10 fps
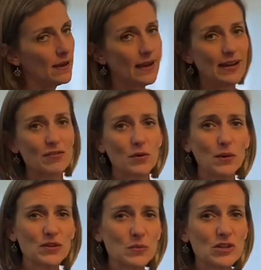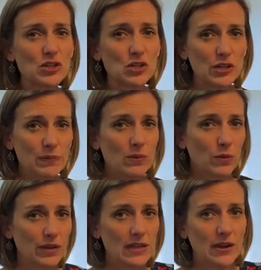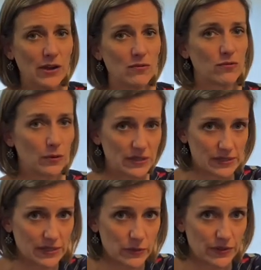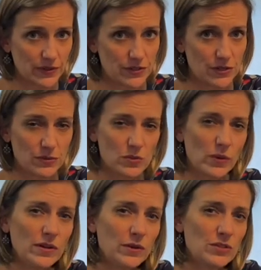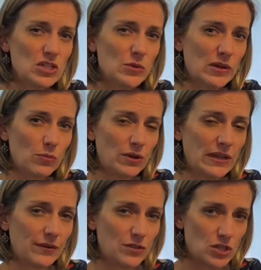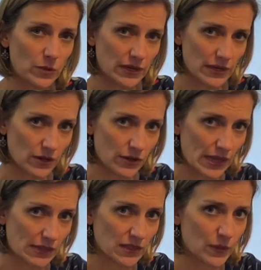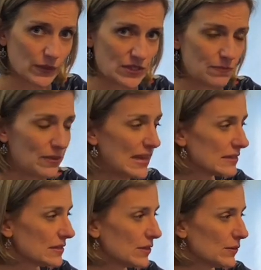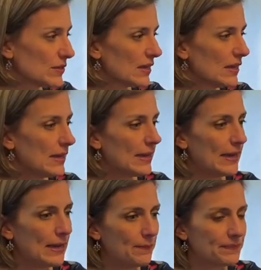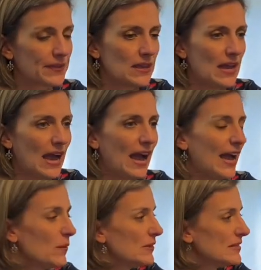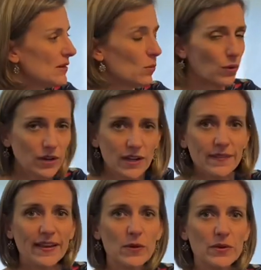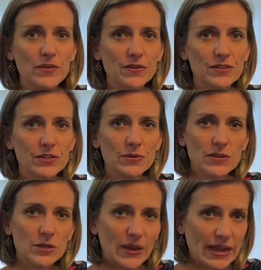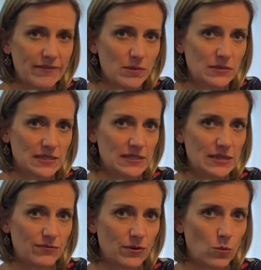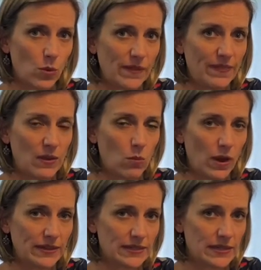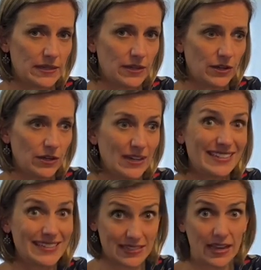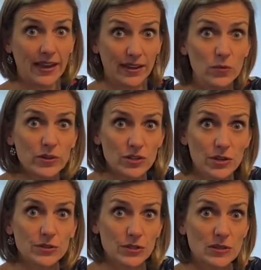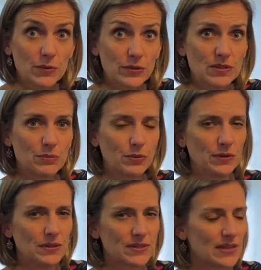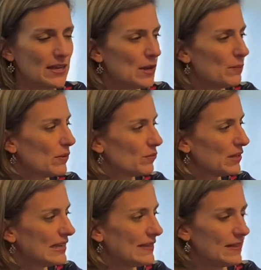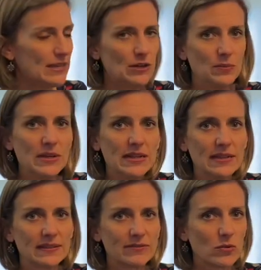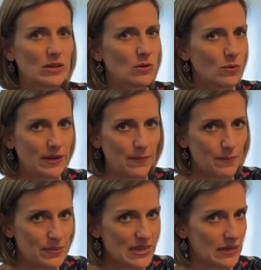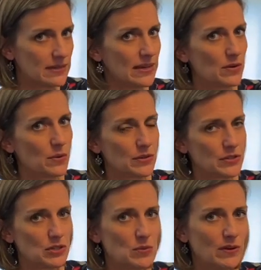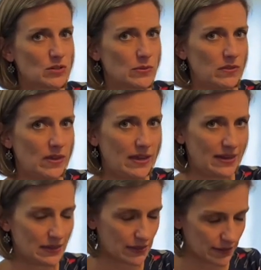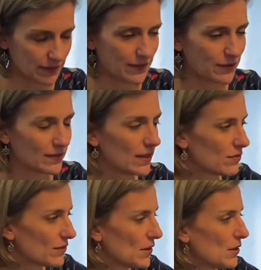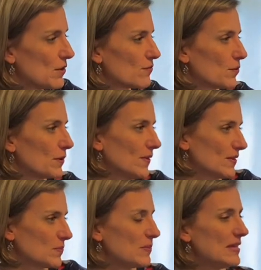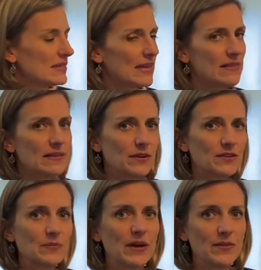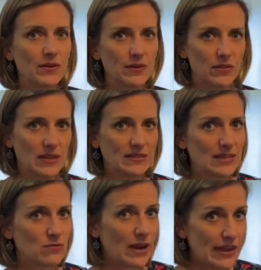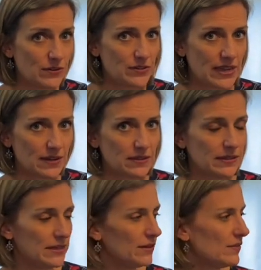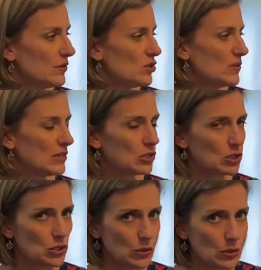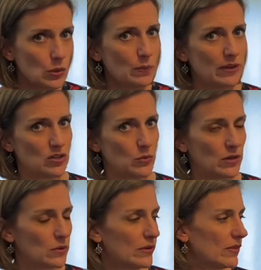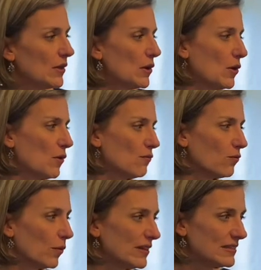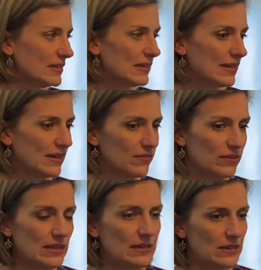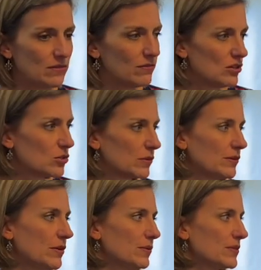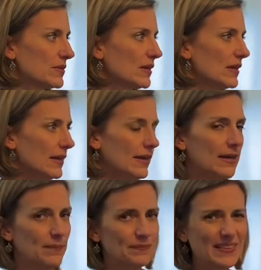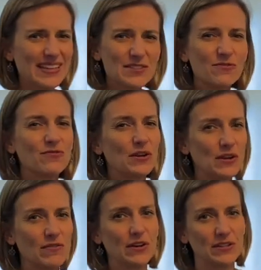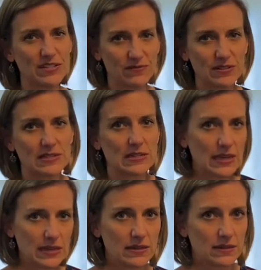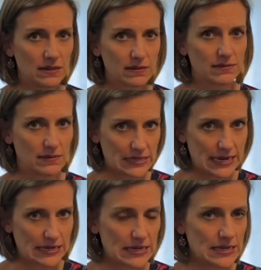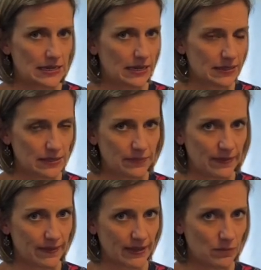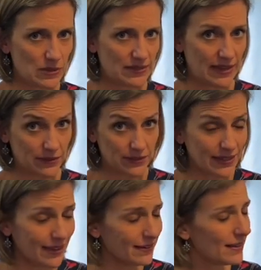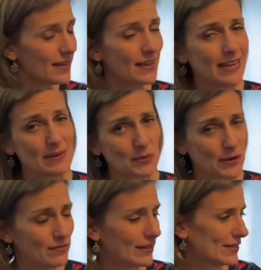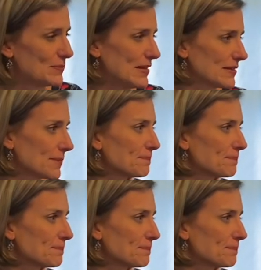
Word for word: And of course, we should be working on voicing with our students. What notes do you want to bring out? Do you want to hear that lowest bass note? Um, I would say work on that with your student. You know, have them listening for what they want to hear, decide which notes are the most important. But really, at the intermediate level, we don't want to beat a dead horse too much with that and kill their love for this piece. I think there are some other things I'd rather tackle in here than doing too much work with voicing of individual notes. Um, that's a very, very sophisticated technique and something that can be tackled again in a more advanced piece.